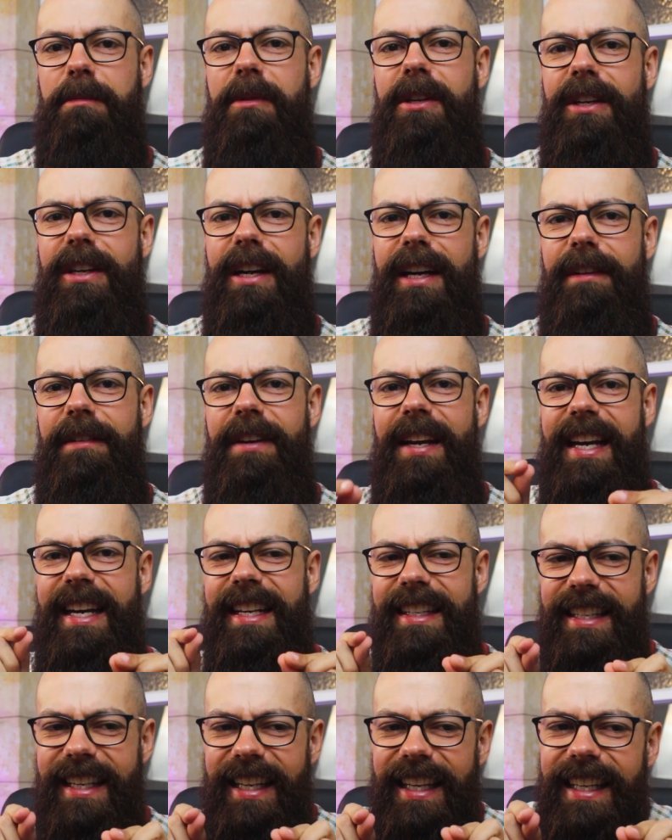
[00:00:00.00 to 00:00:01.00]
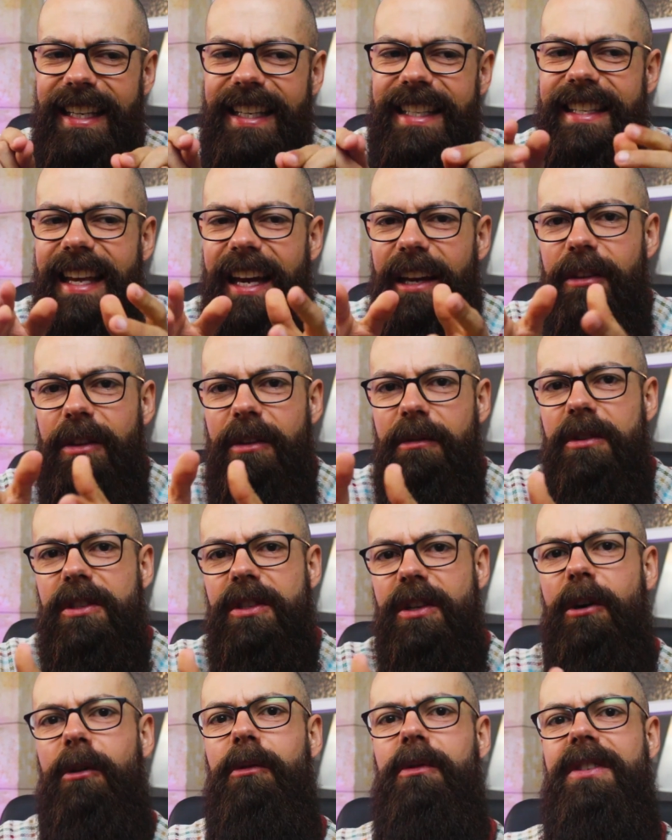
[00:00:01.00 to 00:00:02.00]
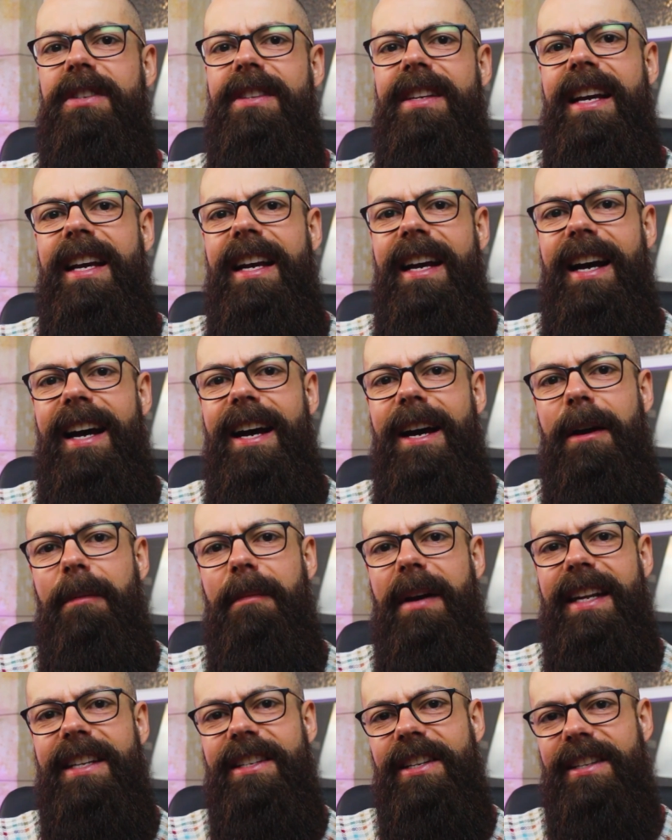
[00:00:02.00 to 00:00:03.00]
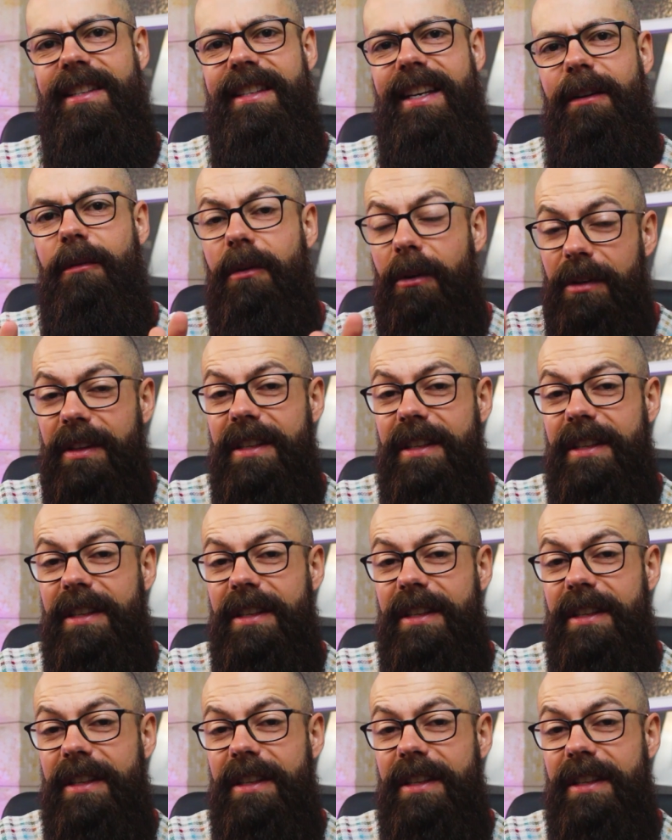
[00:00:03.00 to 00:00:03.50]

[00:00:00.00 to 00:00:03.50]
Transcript: but you kind of tease out the results um, and just say, well,